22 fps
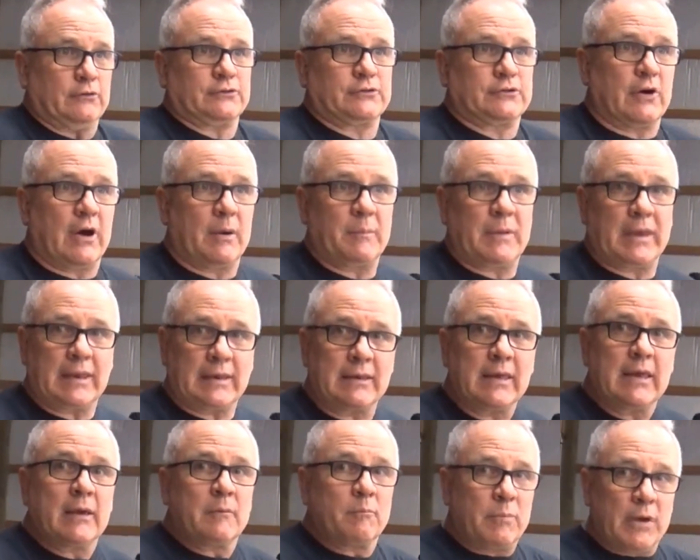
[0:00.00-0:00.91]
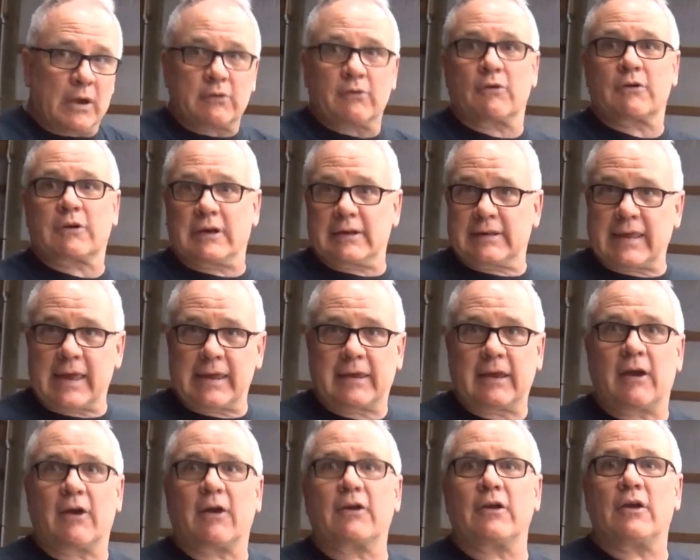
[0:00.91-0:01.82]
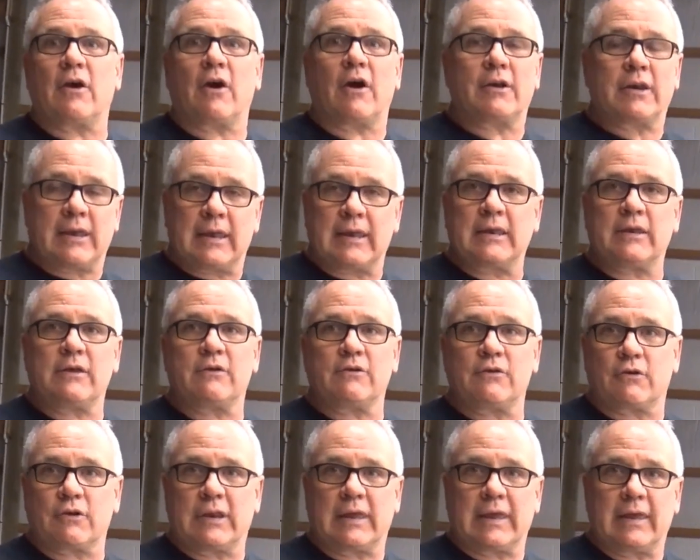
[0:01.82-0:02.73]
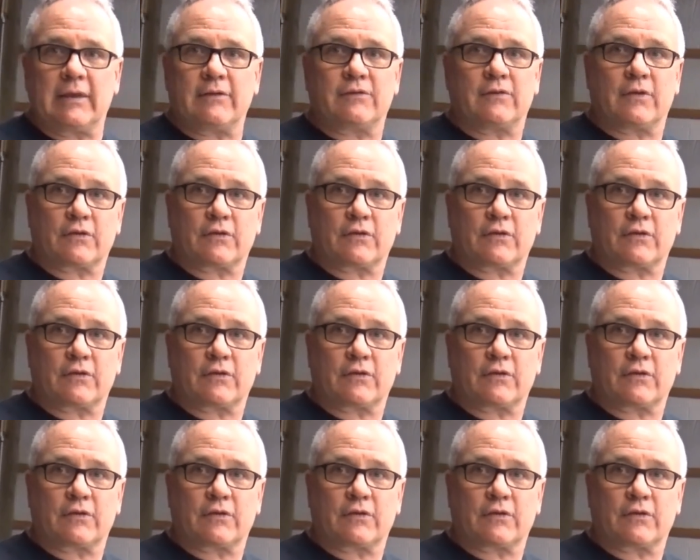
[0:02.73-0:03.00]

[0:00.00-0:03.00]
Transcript: So, Bickle can take care of you on any of your needs.